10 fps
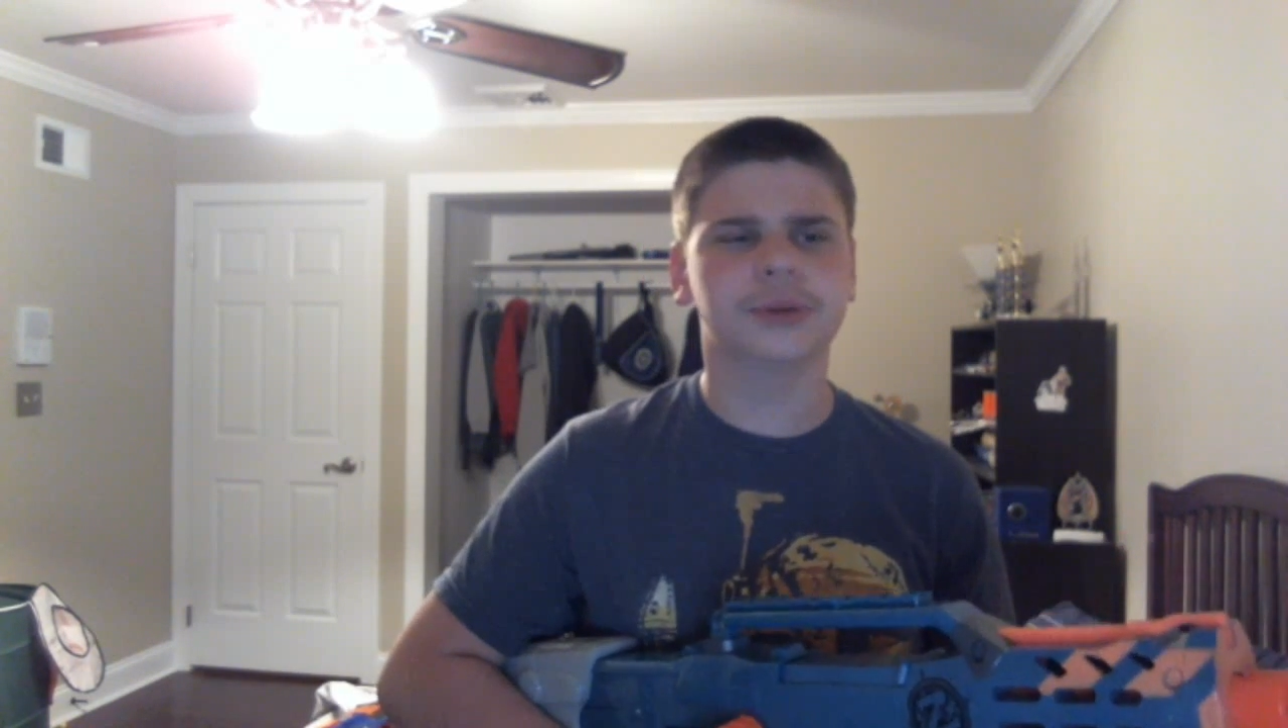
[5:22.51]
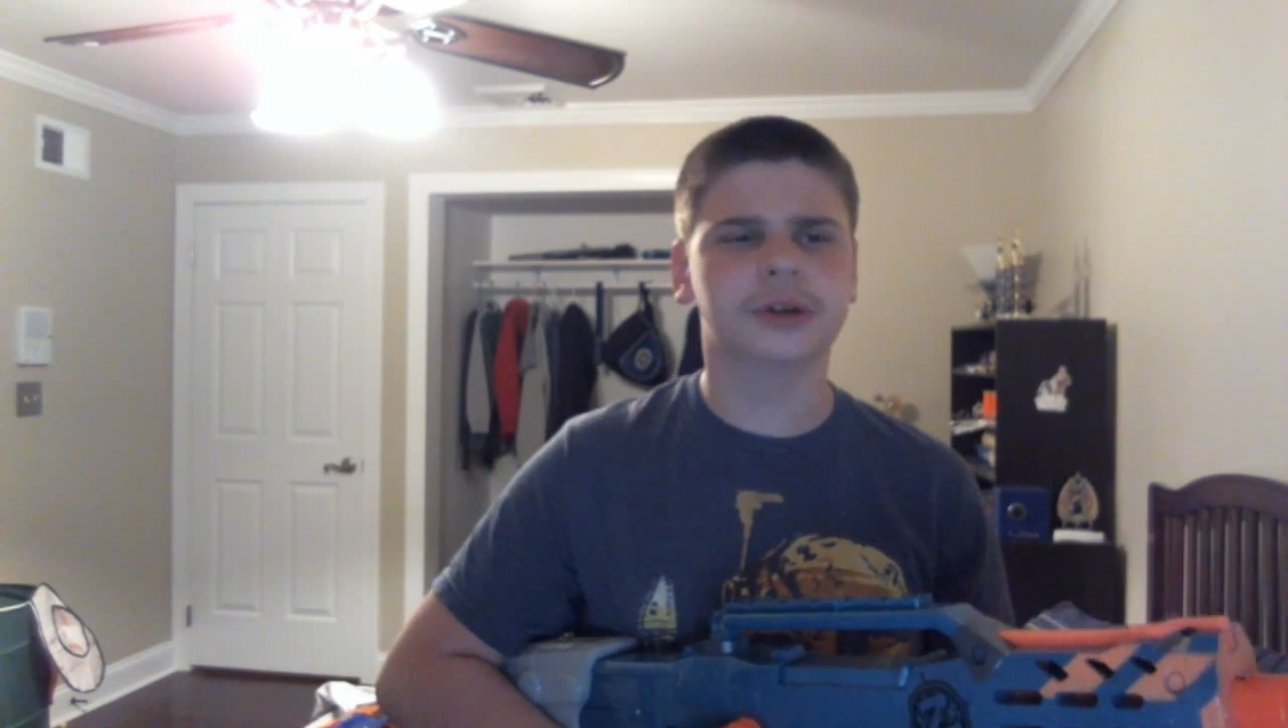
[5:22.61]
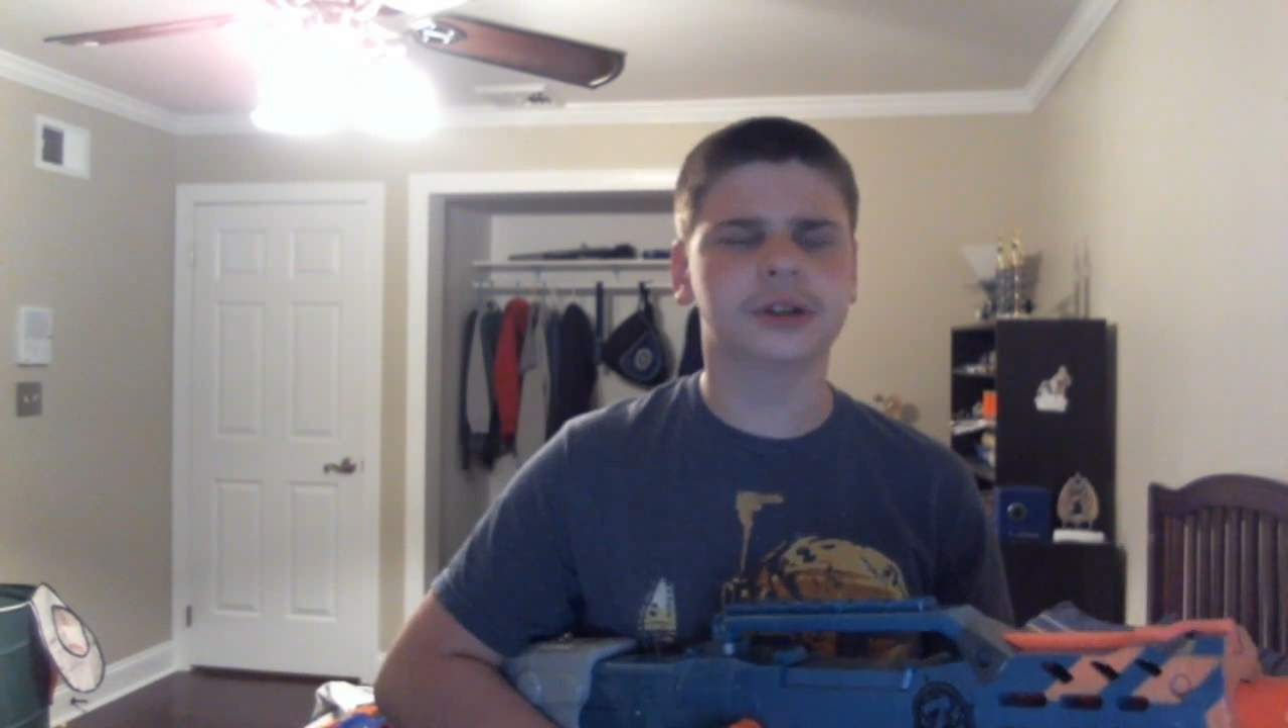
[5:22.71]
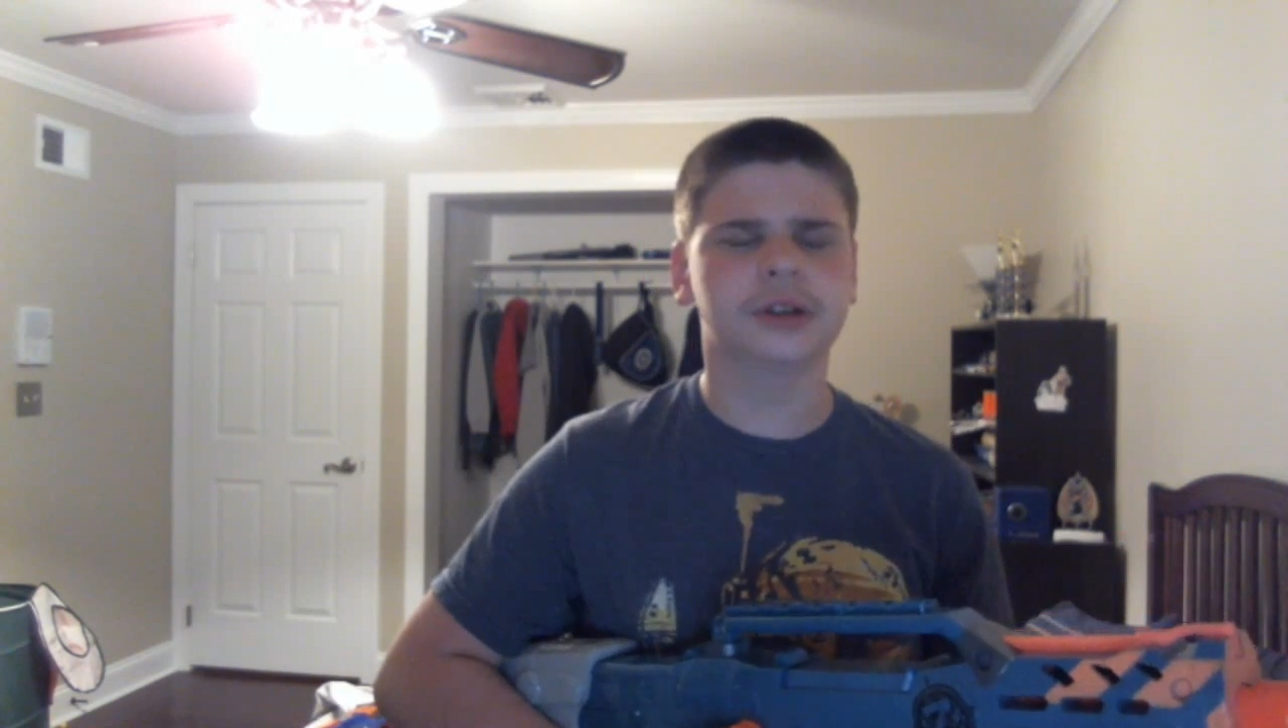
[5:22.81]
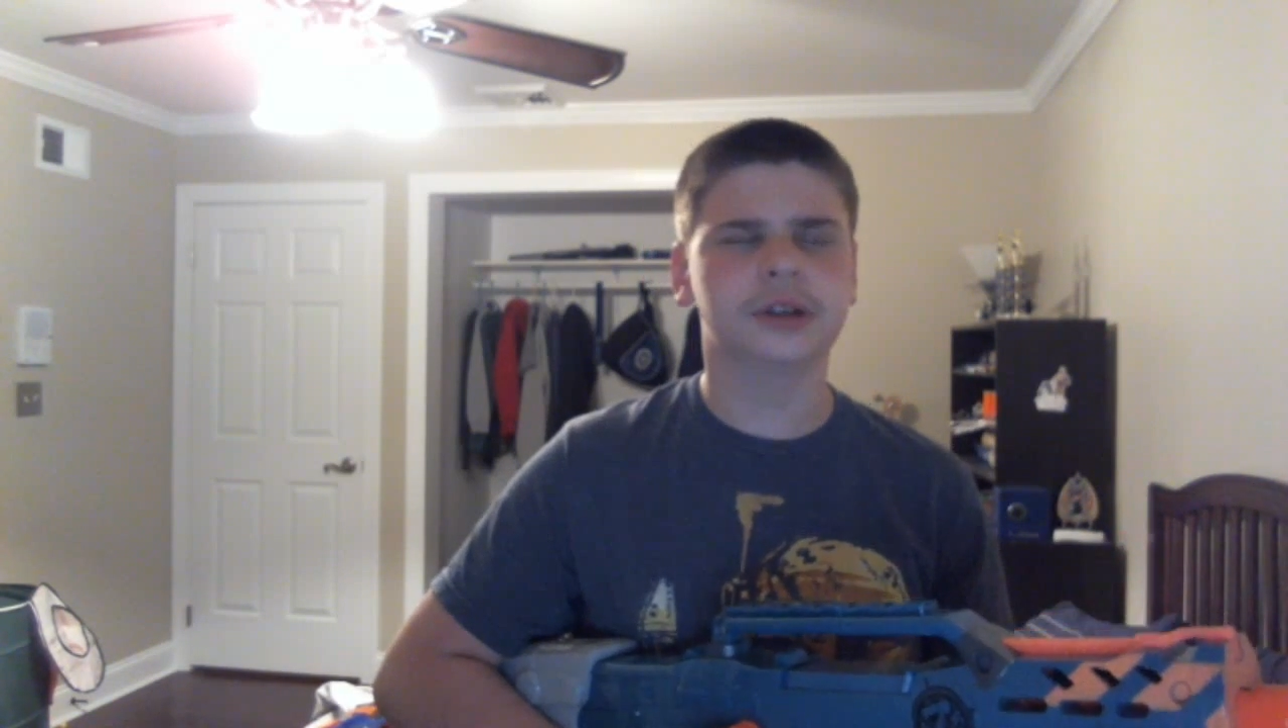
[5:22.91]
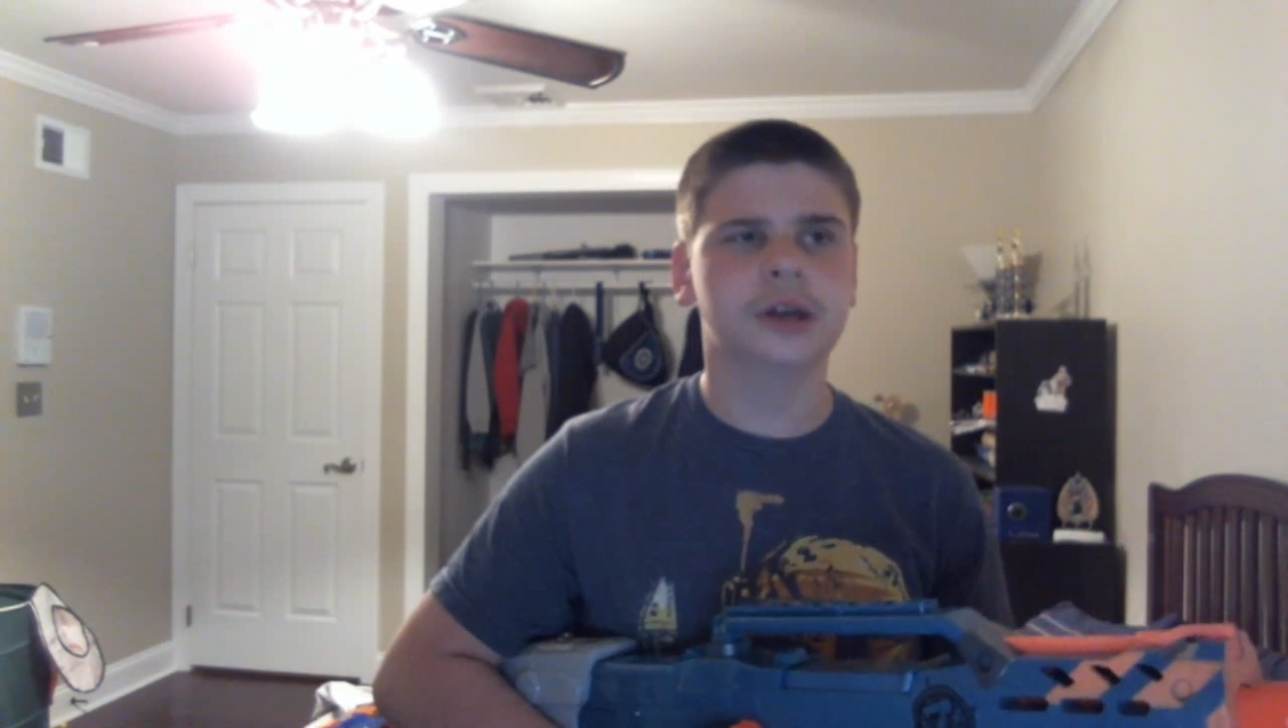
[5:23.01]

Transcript: one.